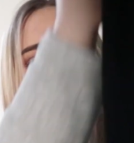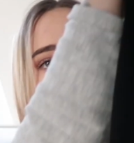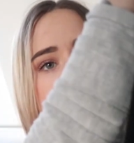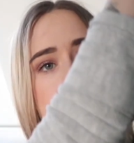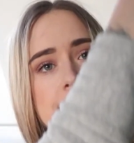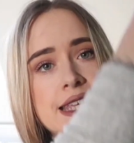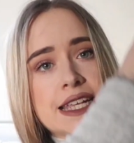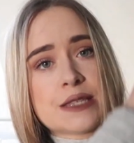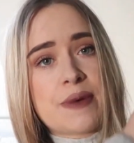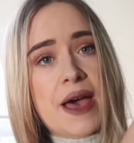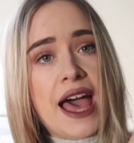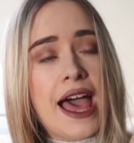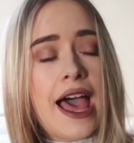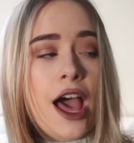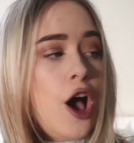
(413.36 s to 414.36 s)
And it is this
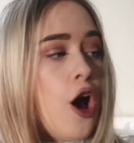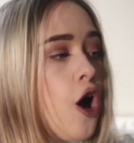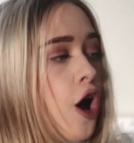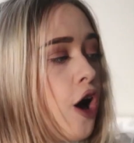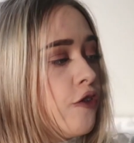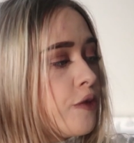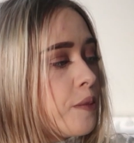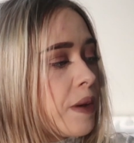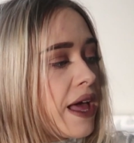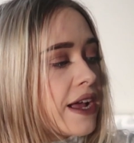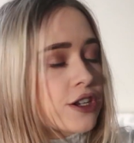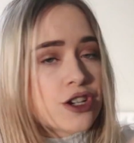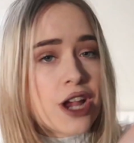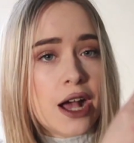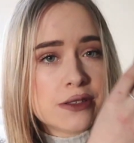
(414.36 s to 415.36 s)
pair of
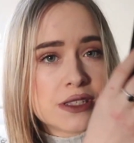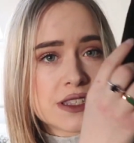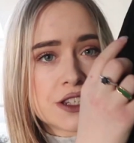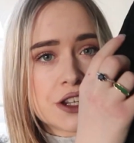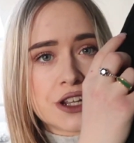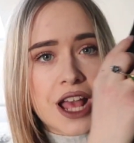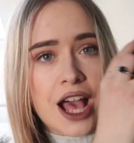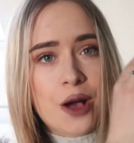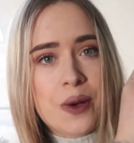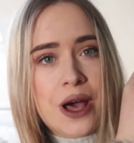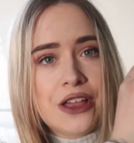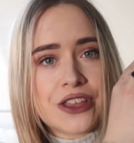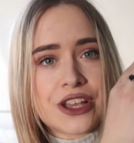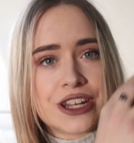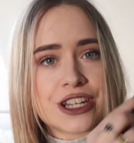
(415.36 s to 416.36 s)
black trousers. I don't know how
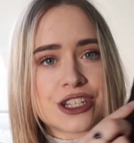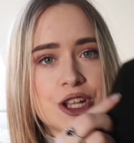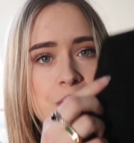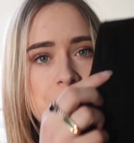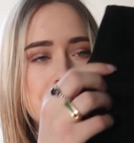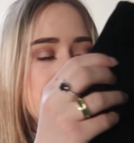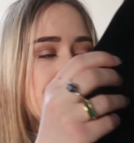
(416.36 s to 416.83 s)
well they're going to show up